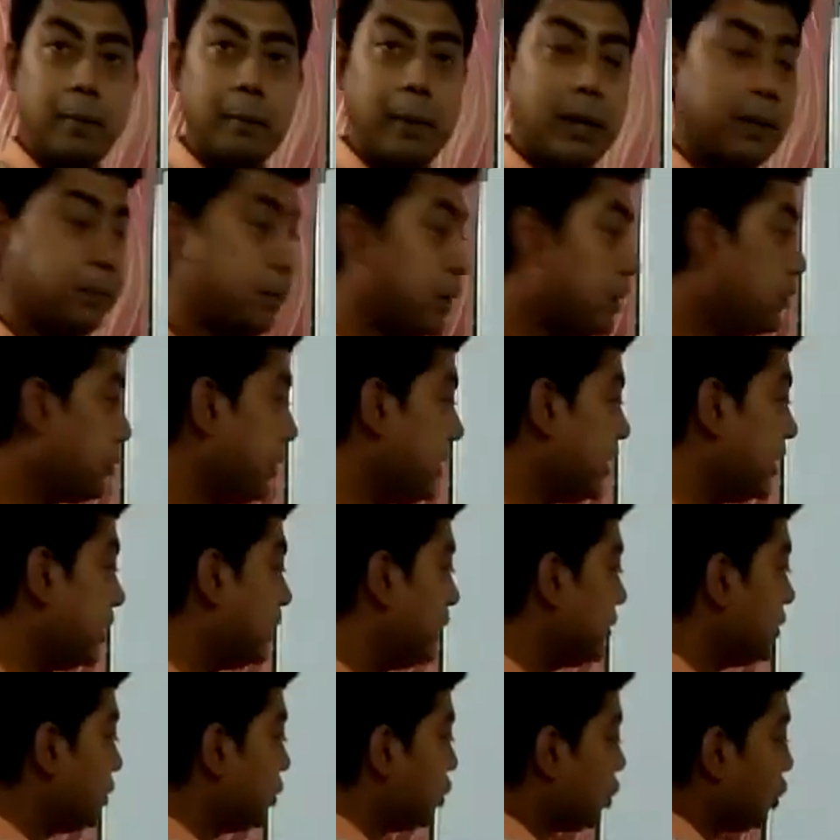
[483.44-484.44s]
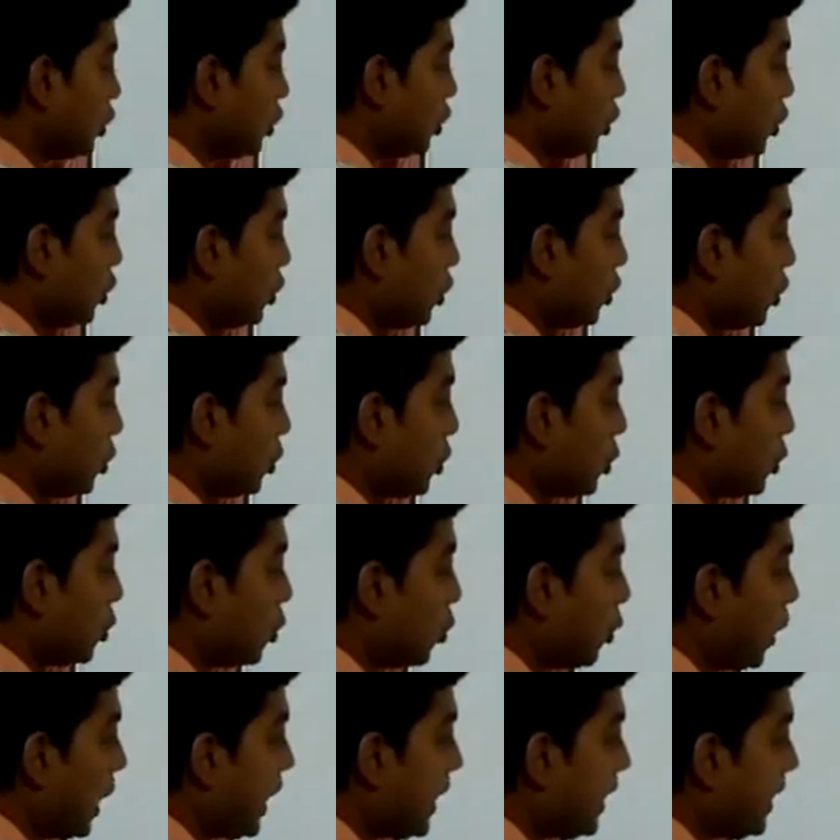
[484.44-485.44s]
But between
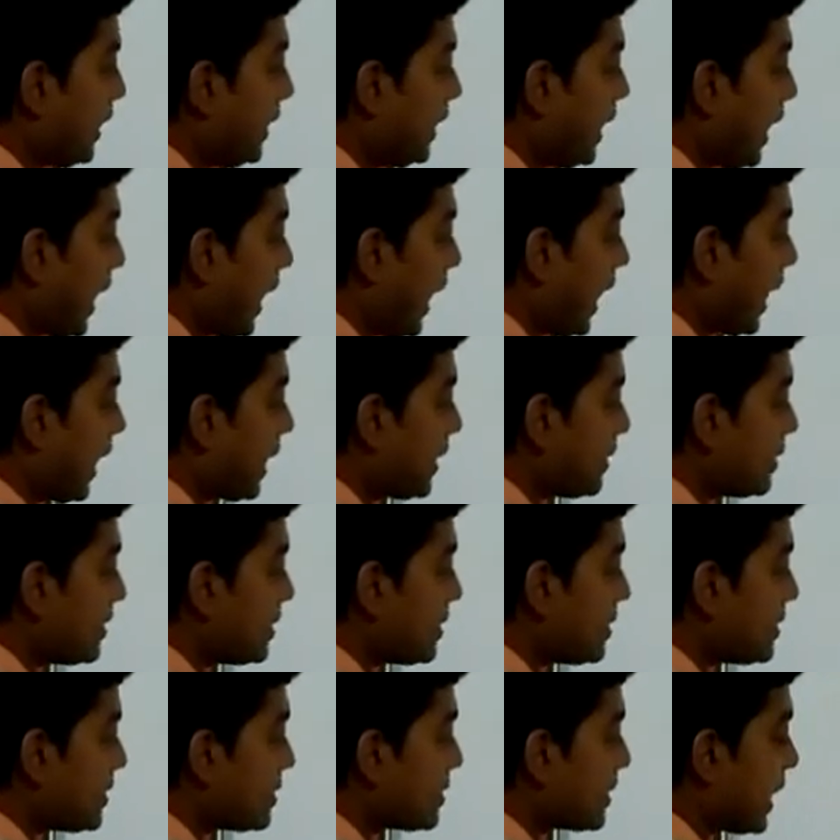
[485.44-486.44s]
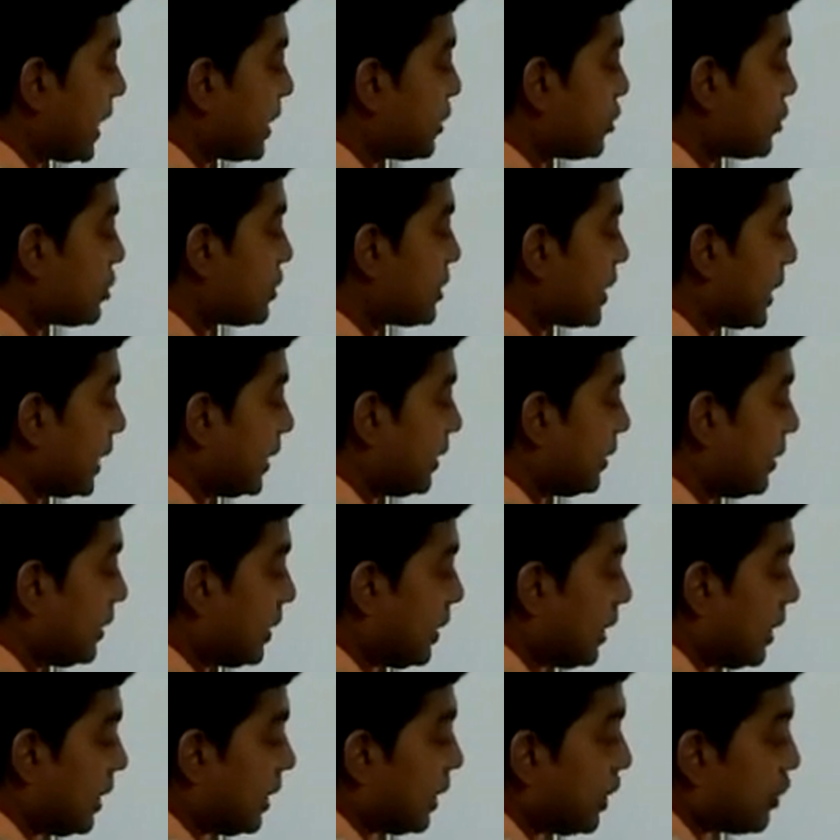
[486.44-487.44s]
guanine and cytosine,
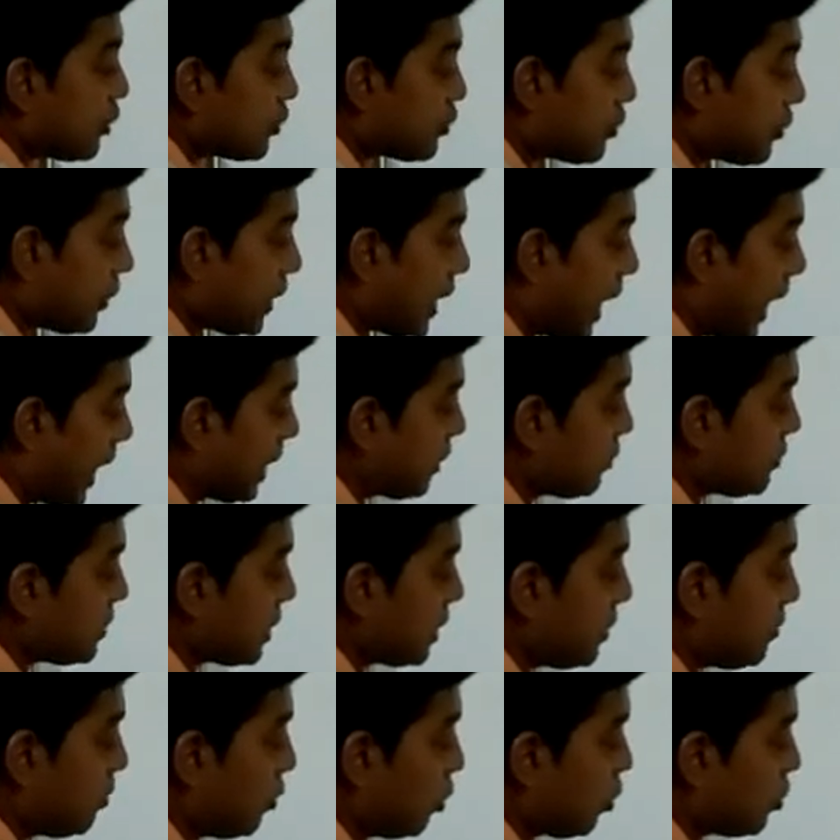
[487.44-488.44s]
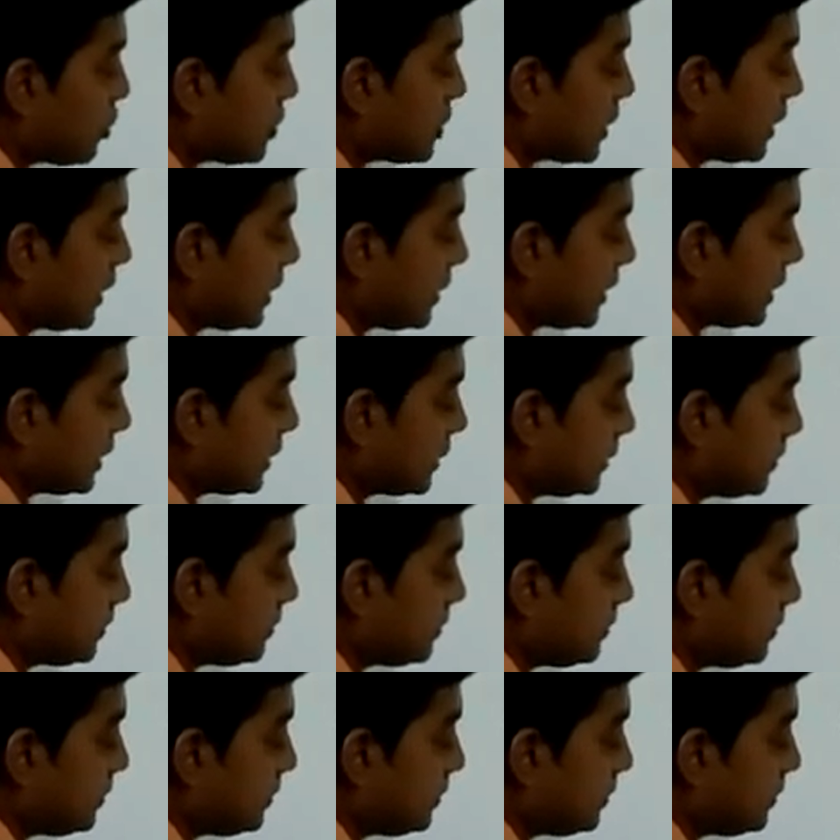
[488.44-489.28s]
3 hydrogen bonds are there.